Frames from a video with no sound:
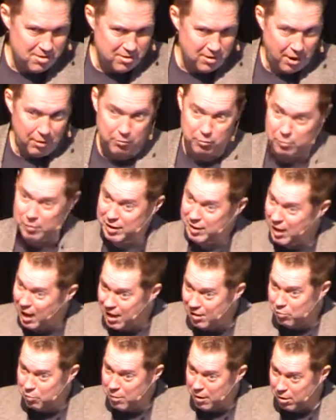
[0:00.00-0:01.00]
That would be
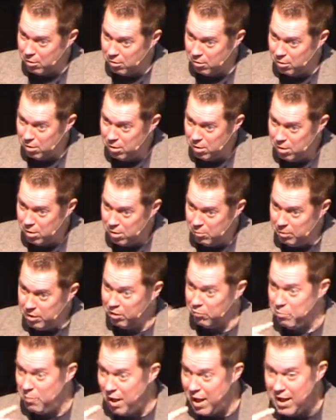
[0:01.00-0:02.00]
God's power,
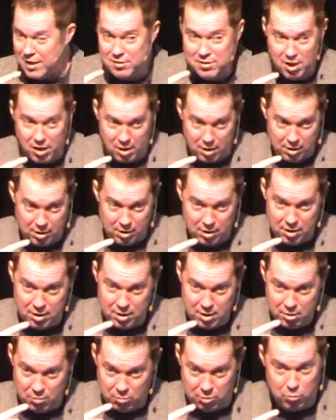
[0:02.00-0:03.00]
because my tongue
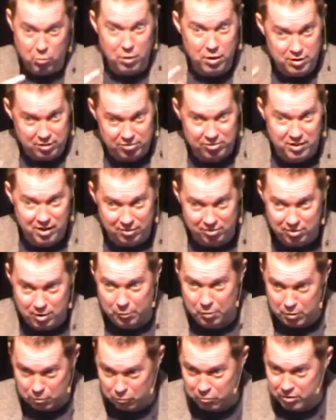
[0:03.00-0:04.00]
would want to say
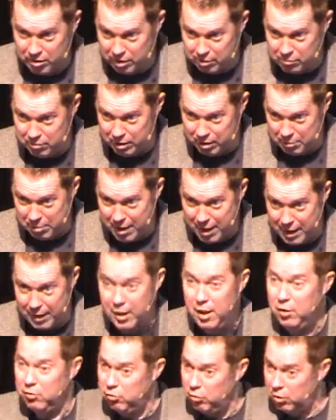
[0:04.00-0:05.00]
something really, really bad.
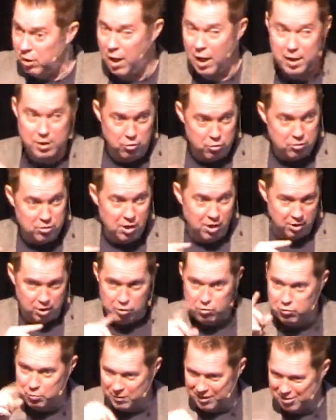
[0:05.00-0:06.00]
So God, your tongue,
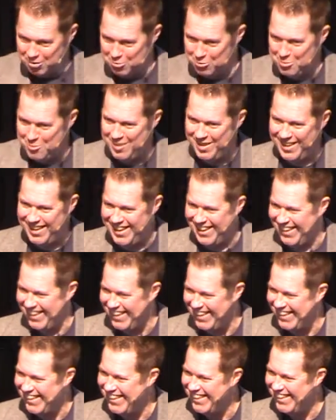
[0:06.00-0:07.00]
you speak through me.
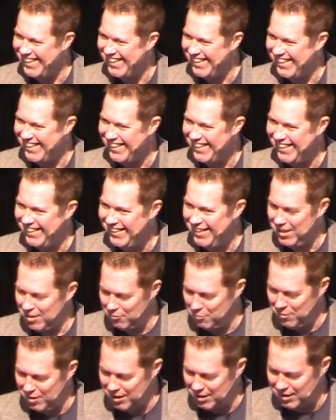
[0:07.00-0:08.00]

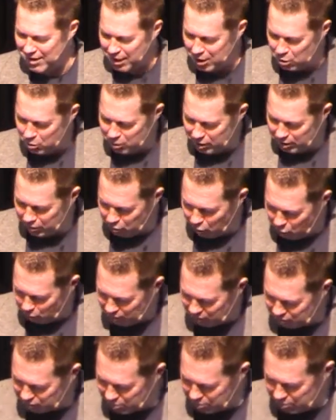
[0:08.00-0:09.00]
Give me not only the
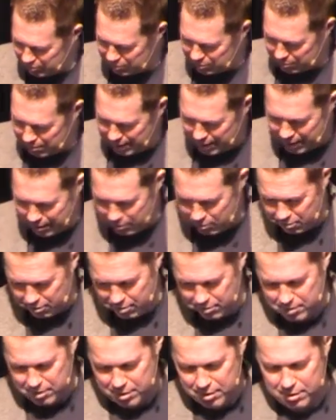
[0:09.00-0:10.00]
wisdom, but the power
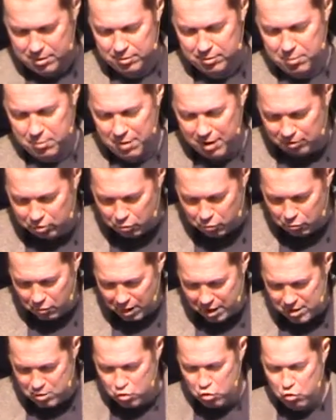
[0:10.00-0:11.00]
to make the
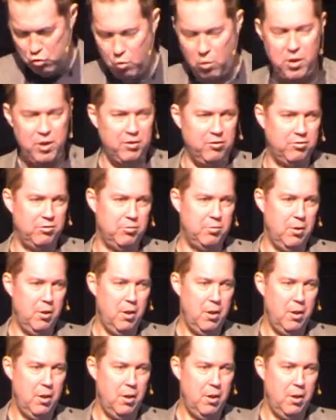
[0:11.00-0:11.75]
right choice.